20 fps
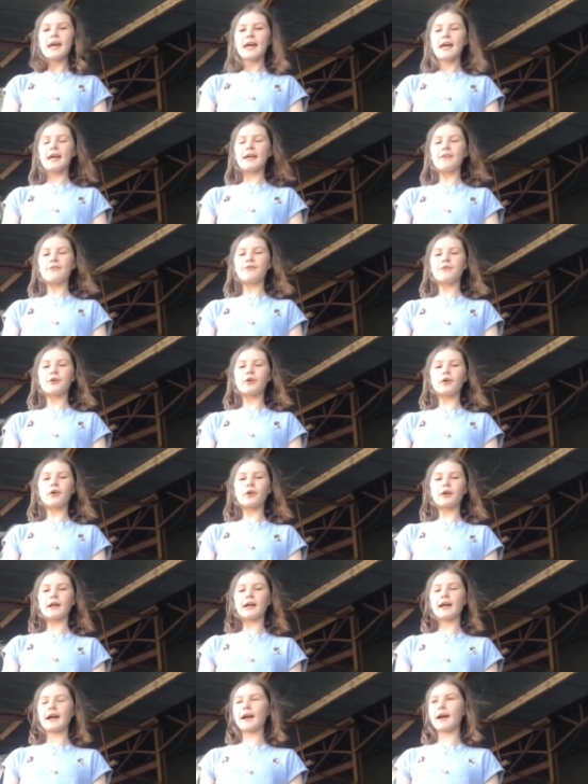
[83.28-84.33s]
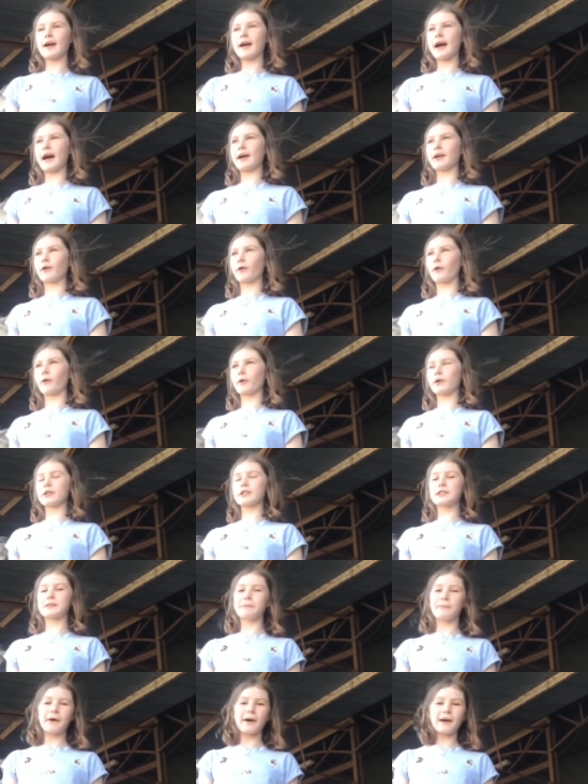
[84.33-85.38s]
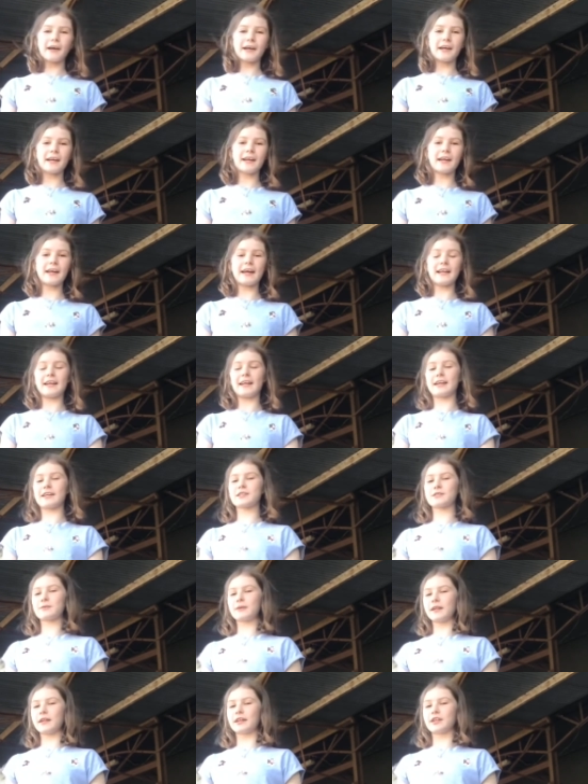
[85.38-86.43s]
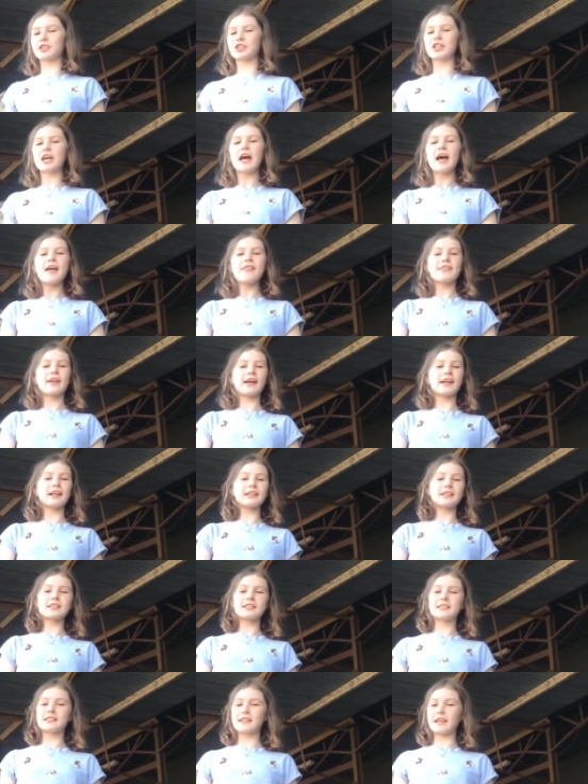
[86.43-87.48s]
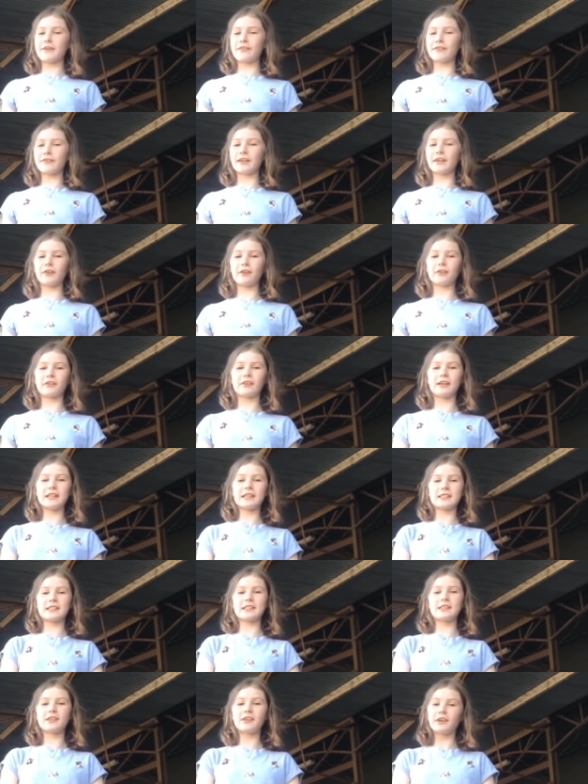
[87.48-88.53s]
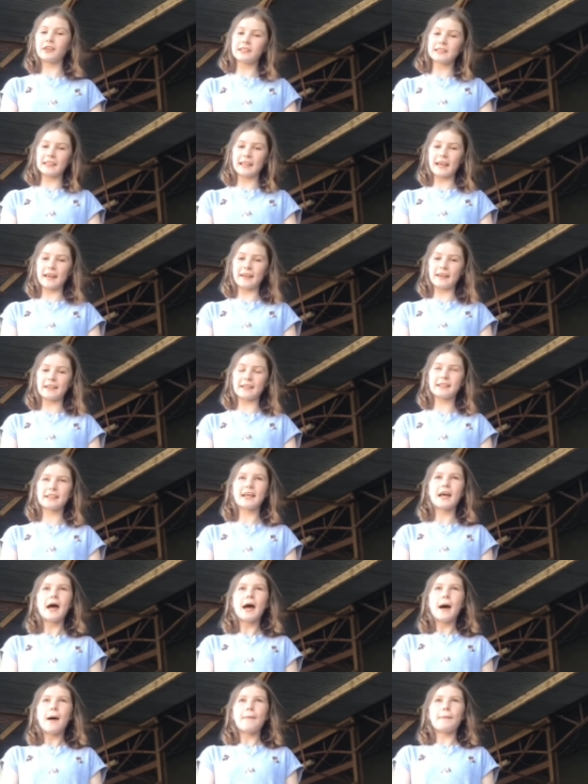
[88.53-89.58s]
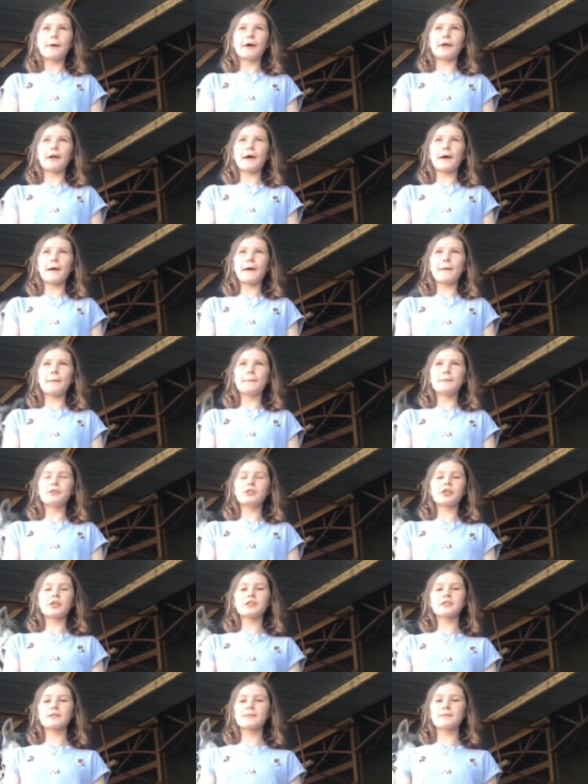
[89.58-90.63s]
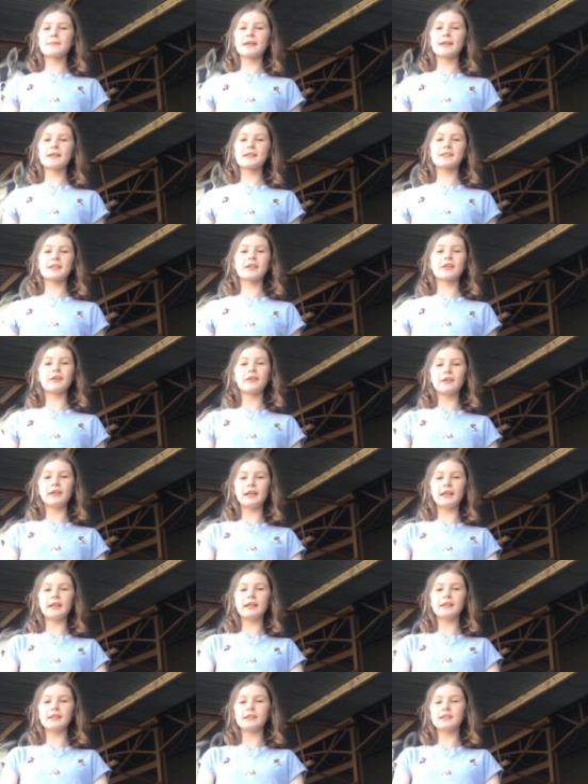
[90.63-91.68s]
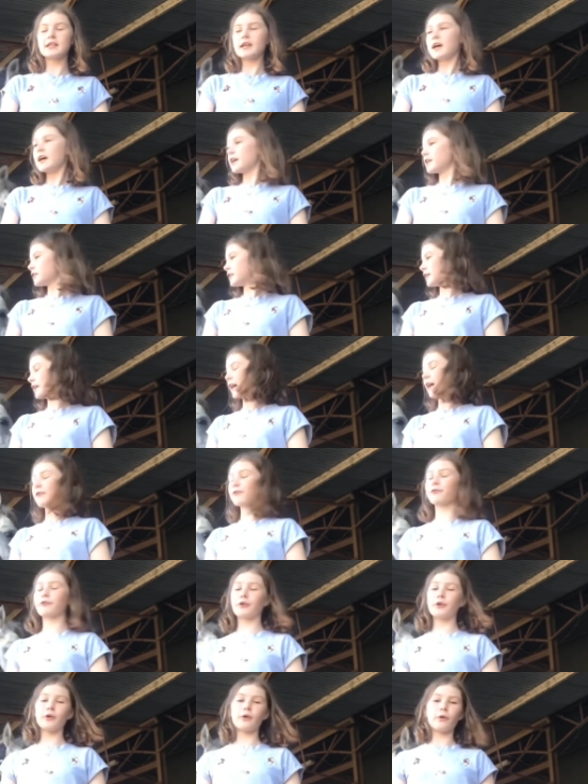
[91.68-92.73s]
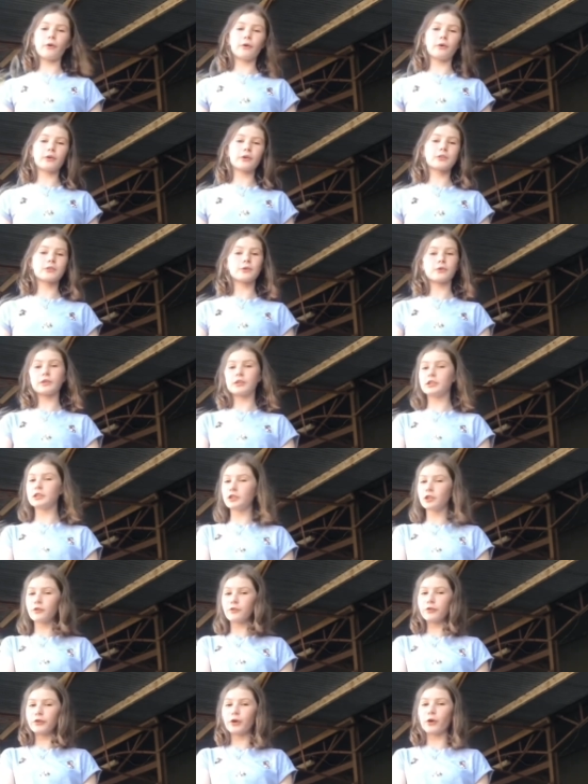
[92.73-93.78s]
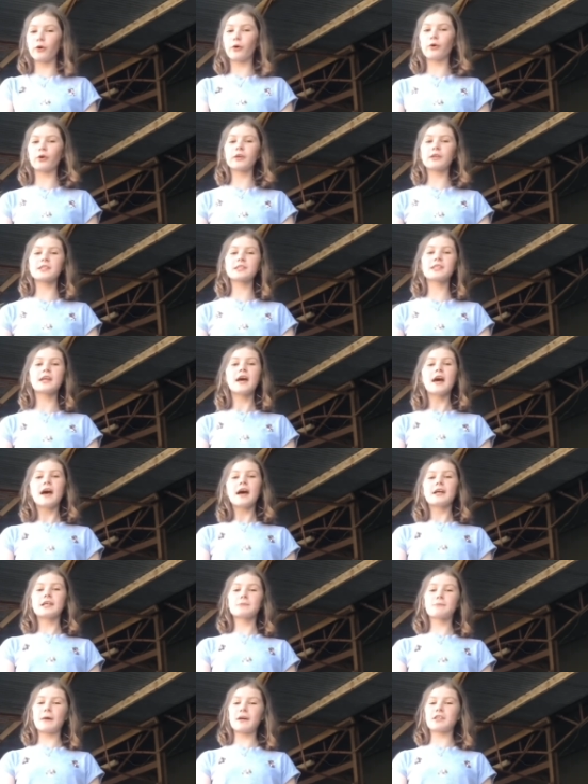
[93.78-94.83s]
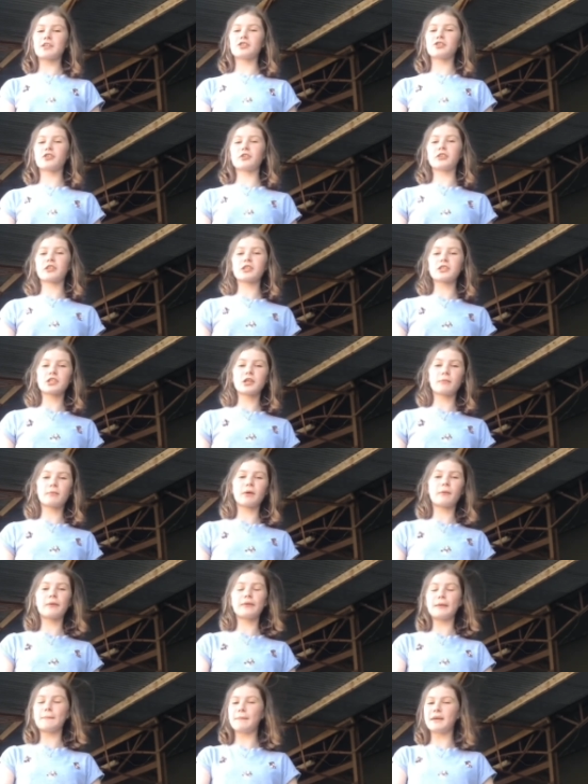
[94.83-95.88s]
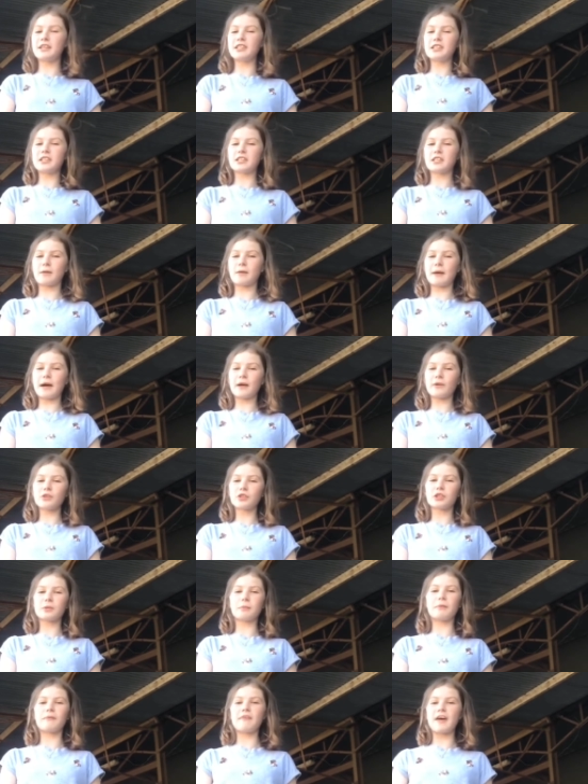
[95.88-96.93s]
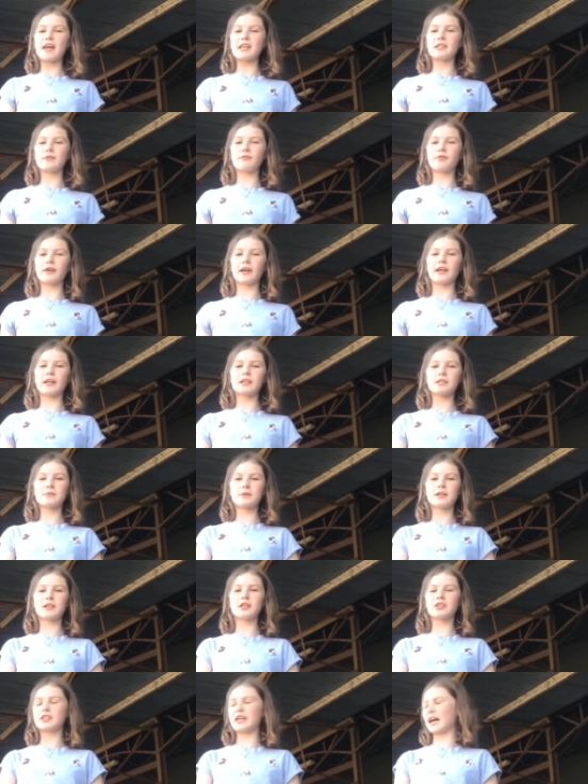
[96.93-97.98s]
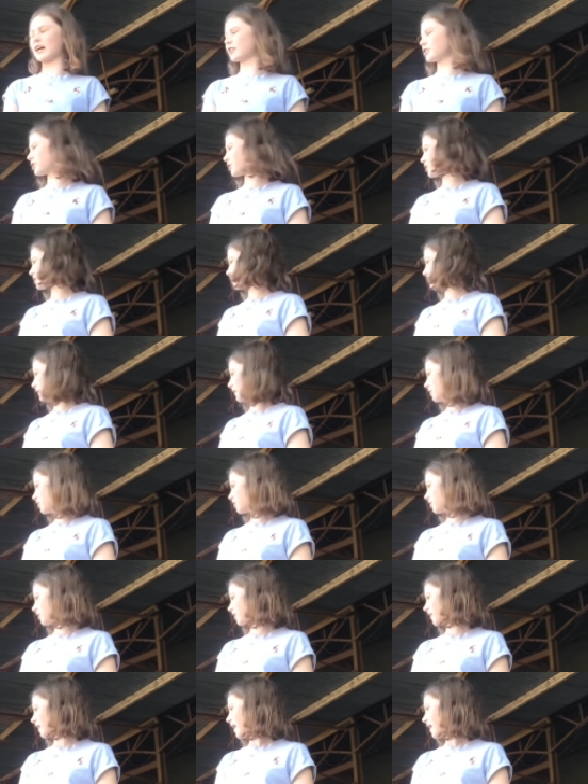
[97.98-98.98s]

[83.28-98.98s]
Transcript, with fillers: if you're looking at a horse to buy and he has sweet itch, that it's definitely not a reason not to get it, but um, just some things that you'll need to get for your horse or to do for your horse, especially during the summer when the midges come out to prevent him from getting sweet itch and just to make sure